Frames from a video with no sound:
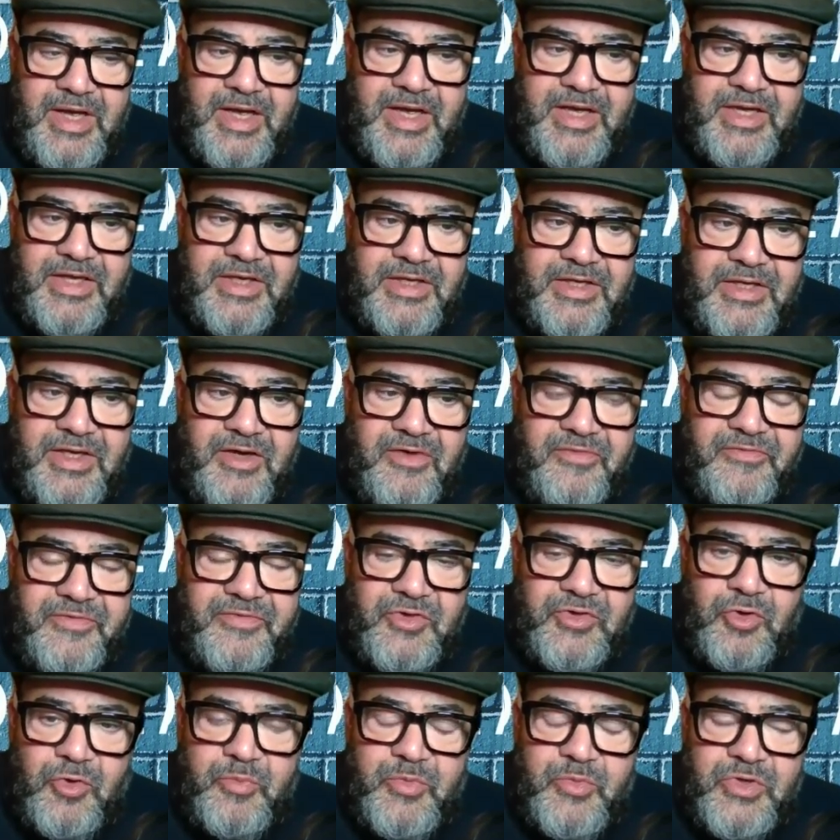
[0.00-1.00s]
a
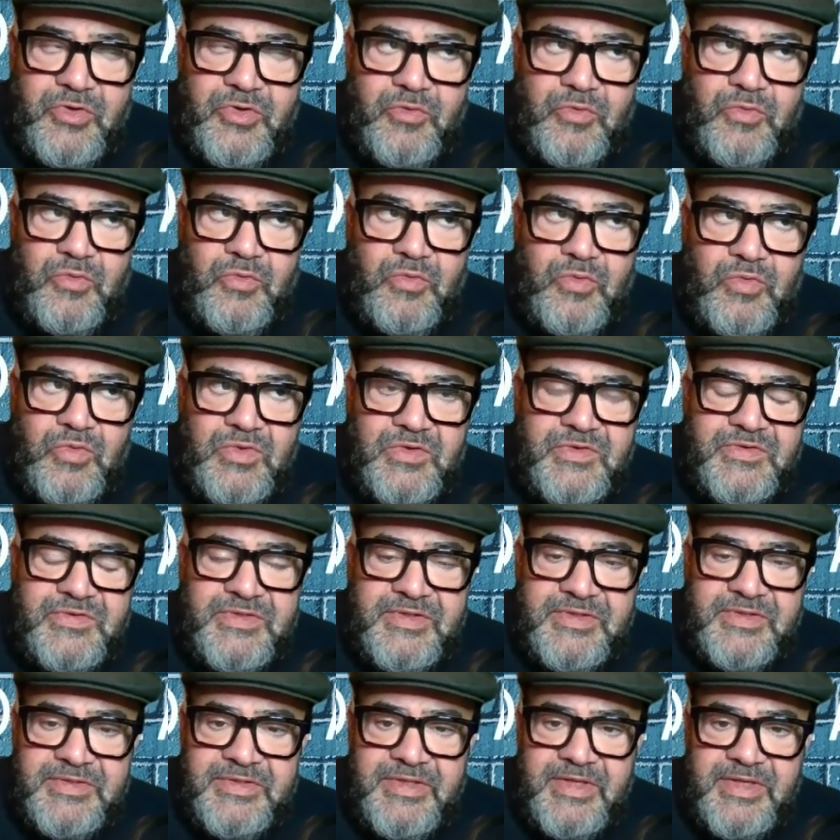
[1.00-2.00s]
phenomenal
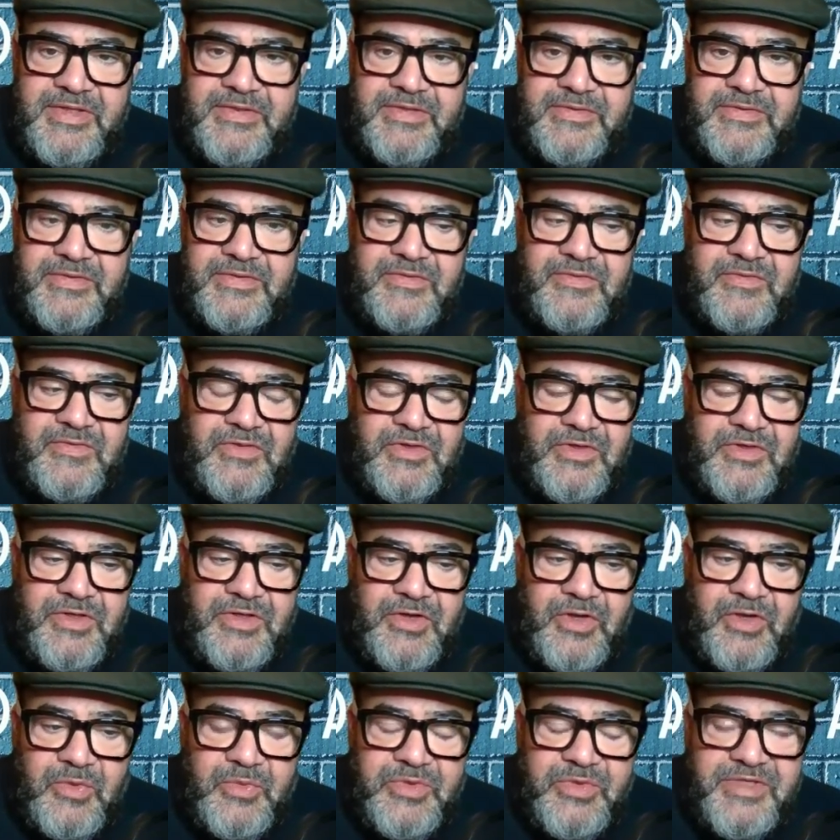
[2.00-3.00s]
success.
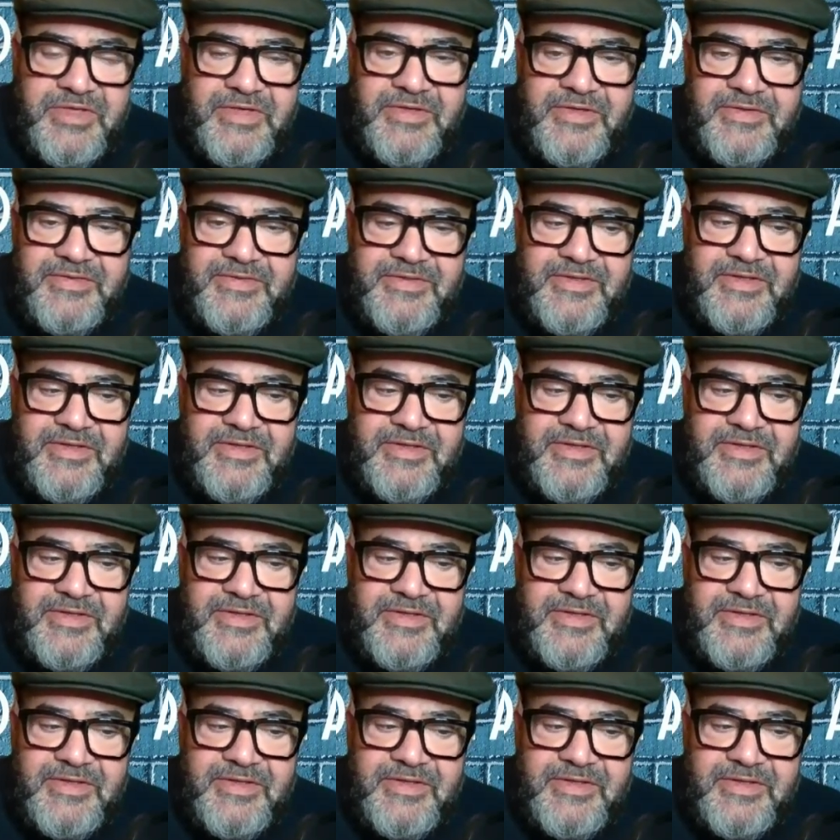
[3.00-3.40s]
We didn't